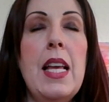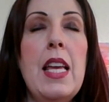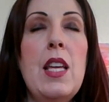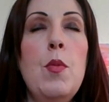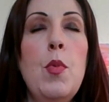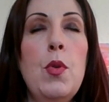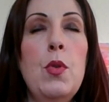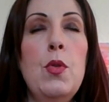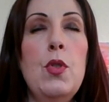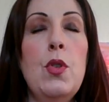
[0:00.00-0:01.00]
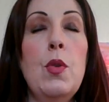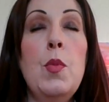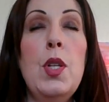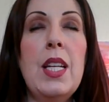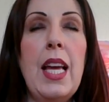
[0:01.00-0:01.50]
able to
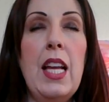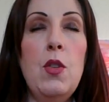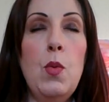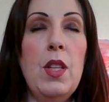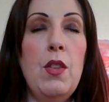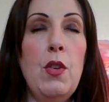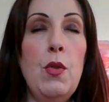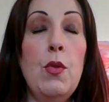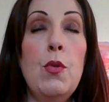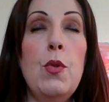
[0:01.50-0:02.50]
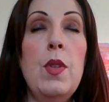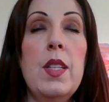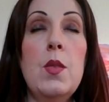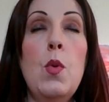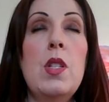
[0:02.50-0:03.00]
communicate with you through
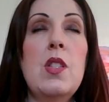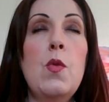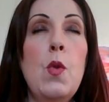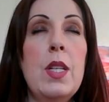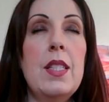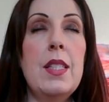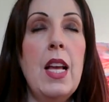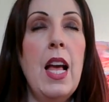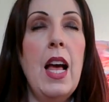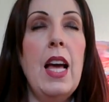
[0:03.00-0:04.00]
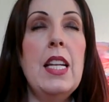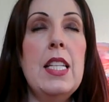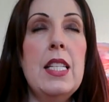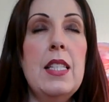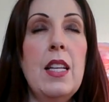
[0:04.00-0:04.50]
this one's voice. And
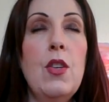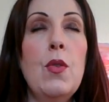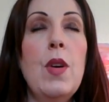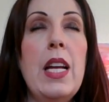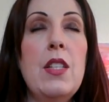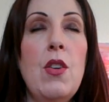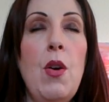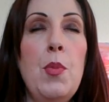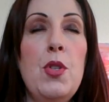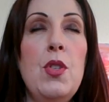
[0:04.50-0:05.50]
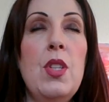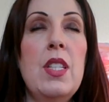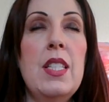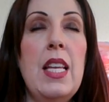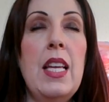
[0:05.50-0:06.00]
it is a great
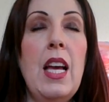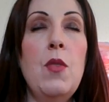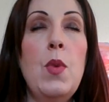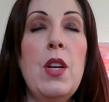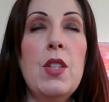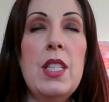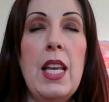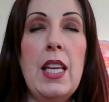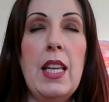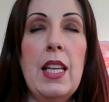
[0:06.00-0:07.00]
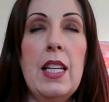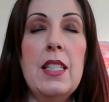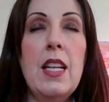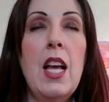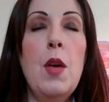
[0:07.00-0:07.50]
opportunity and we are taking
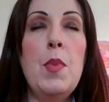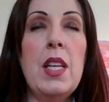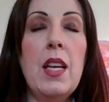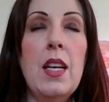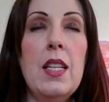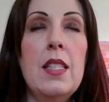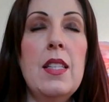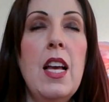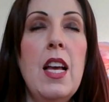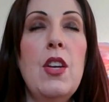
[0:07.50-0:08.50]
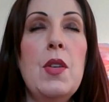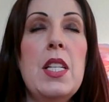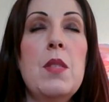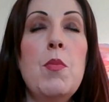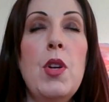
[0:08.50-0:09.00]
it because there
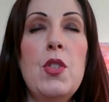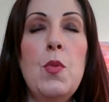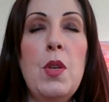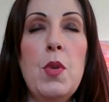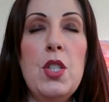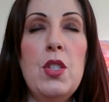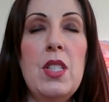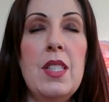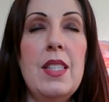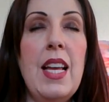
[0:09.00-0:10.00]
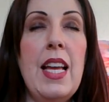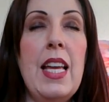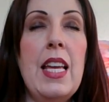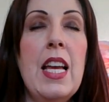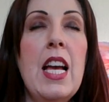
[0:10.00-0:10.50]
is much we wish to
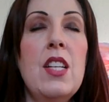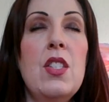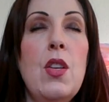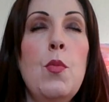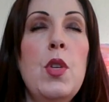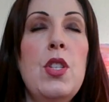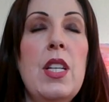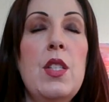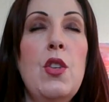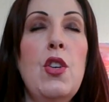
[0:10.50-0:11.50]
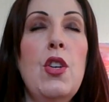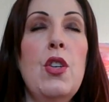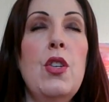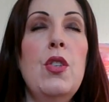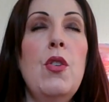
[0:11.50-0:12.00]
say. So much has
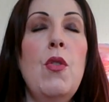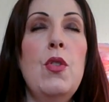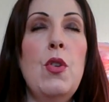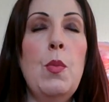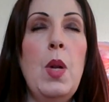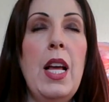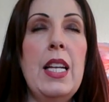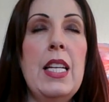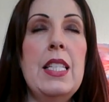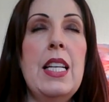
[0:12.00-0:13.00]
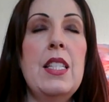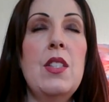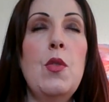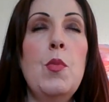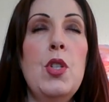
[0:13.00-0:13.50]
occurred on your planet and
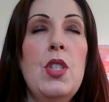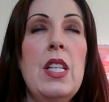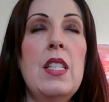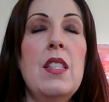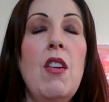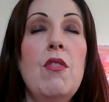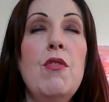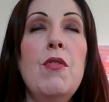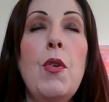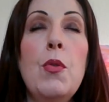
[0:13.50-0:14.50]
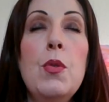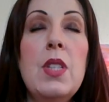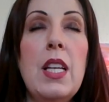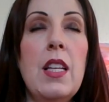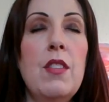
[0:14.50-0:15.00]
so much is
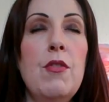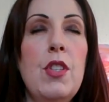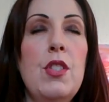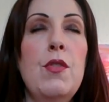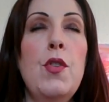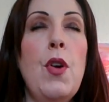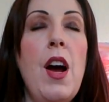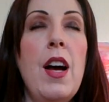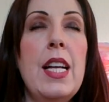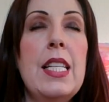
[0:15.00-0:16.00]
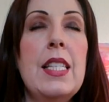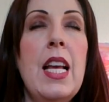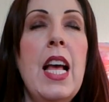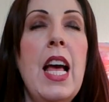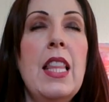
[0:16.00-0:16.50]
unfolding in front of your eyes
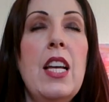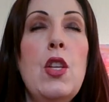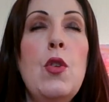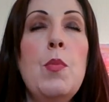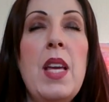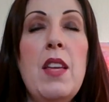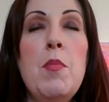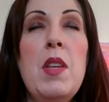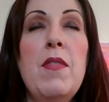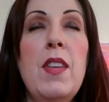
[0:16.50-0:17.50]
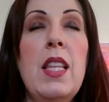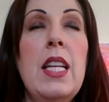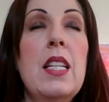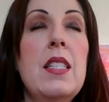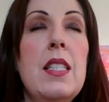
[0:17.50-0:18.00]
that you may be
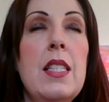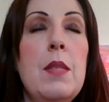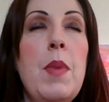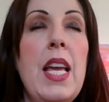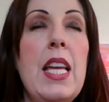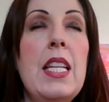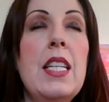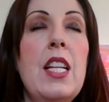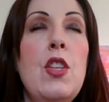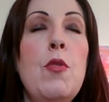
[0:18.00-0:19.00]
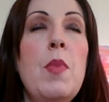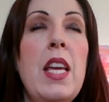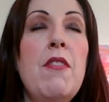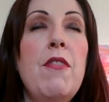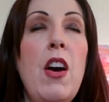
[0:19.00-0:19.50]
feeling dismayed and you
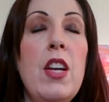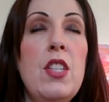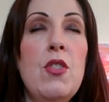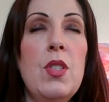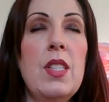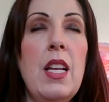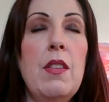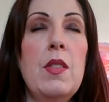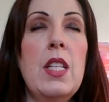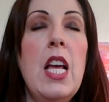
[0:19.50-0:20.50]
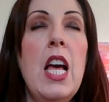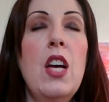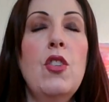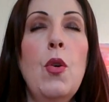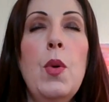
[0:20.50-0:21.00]
may find yourselves
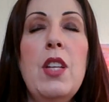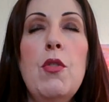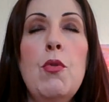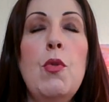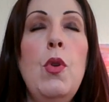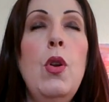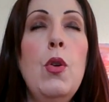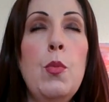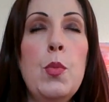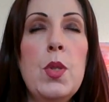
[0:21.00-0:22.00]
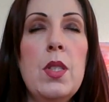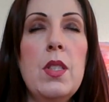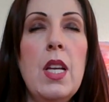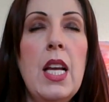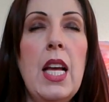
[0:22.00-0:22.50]
going through
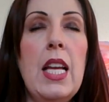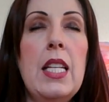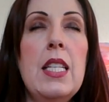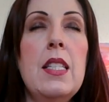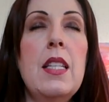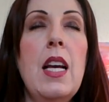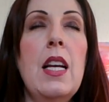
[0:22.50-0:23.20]
loops. It is